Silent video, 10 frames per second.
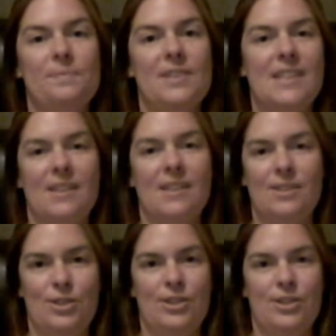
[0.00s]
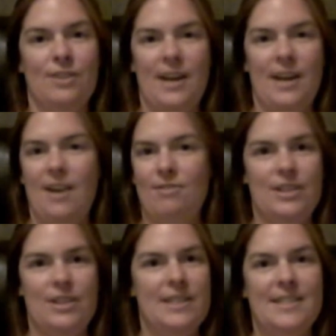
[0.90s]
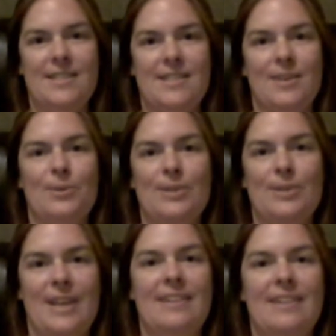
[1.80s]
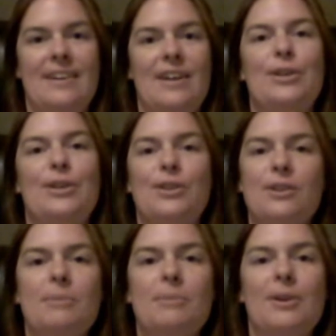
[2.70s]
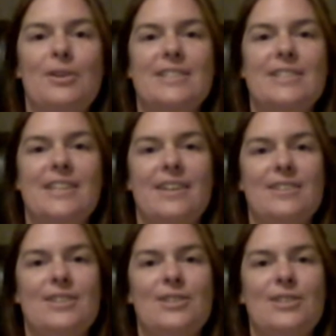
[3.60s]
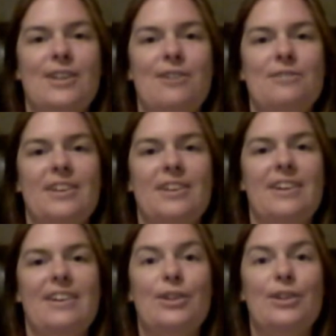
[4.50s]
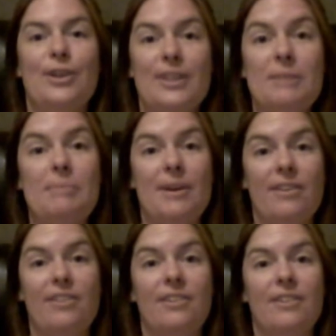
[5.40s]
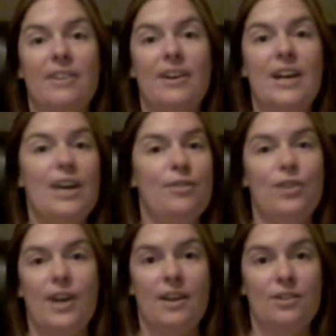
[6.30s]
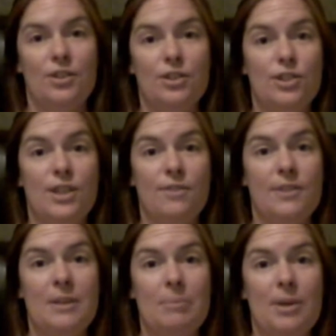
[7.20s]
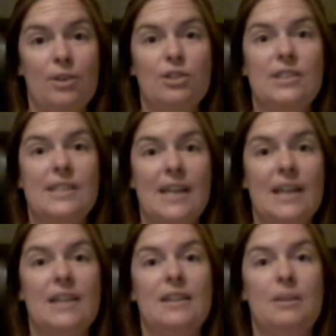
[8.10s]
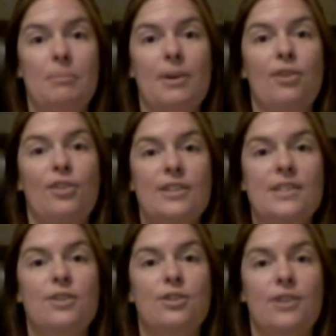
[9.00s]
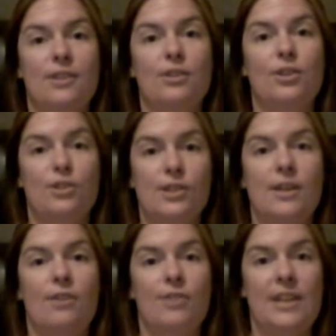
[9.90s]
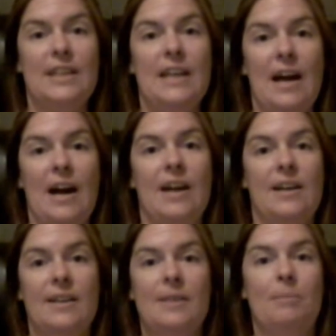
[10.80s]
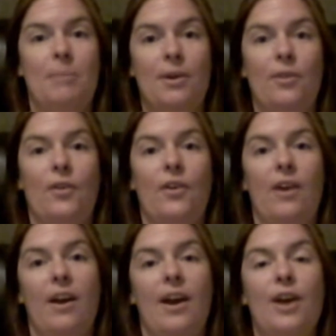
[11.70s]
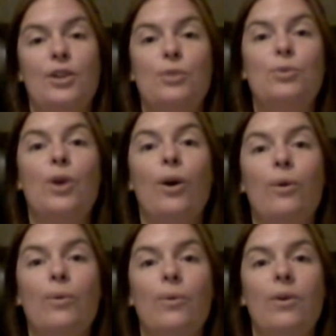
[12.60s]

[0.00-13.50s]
Say that to yourself every single day. Look in the mirror and say it to yourself. Look in the mirror. If you can't look yourself in the mirror, say it in the mirror until you can look yourself in the eye in the mirror, and you know